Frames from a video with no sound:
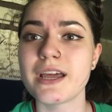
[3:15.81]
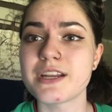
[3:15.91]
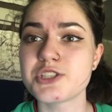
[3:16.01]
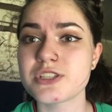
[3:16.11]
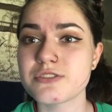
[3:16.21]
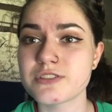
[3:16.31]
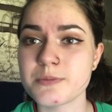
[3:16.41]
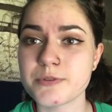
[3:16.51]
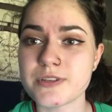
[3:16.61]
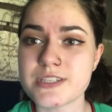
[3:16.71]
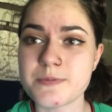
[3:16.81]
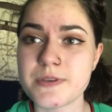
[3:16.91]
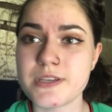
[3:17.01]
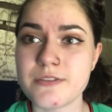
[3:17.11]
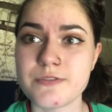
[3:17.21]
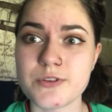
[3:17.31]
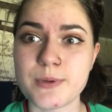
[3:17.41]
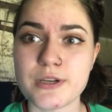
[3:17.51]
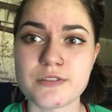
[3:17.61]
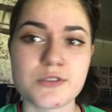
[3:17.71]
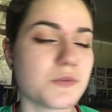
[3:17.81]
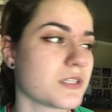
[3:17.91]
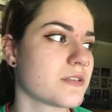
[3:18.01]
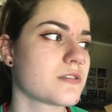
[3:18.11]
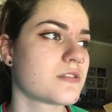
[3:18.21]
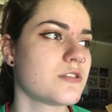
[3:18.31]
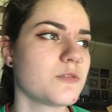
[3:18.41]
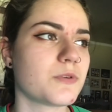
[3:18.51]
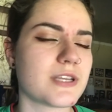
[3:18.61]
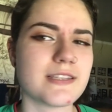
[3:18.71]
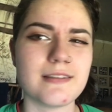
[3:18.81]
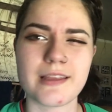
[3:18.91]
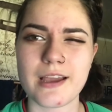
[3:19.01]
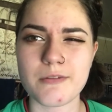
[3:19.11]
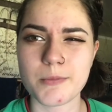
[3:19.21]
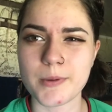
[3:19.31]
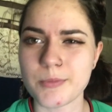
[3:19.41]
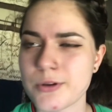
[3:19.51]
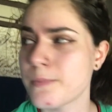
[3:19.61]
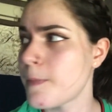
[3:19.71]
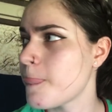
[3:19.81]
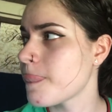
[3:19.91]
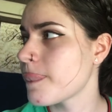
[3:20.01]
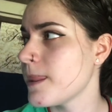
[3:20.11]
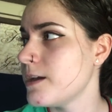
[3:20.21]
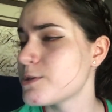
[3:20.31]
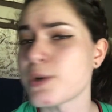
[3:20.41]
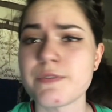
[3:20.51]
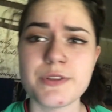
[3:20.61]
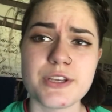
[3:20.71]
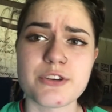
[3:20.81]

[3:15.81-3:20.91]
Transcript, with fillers: And I just looked up a recipe for macaroons and it's super easy like I remember. So I have all the